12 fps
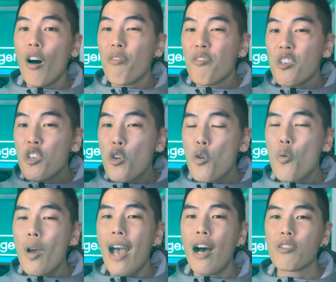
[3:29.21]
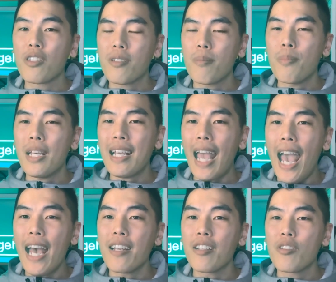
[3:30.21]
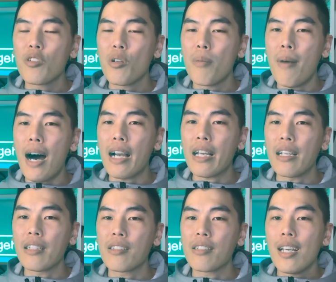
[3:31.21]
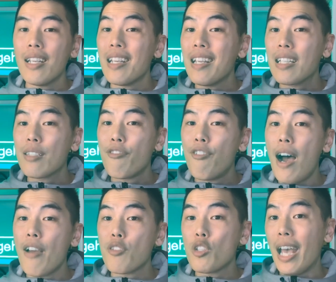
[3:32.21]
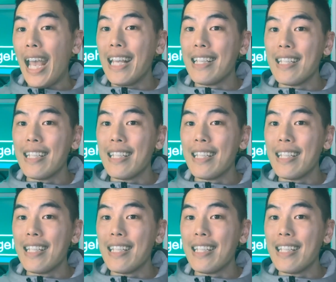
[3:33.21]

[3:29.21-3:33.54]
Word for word: of new houses being added to the market in the next five to eight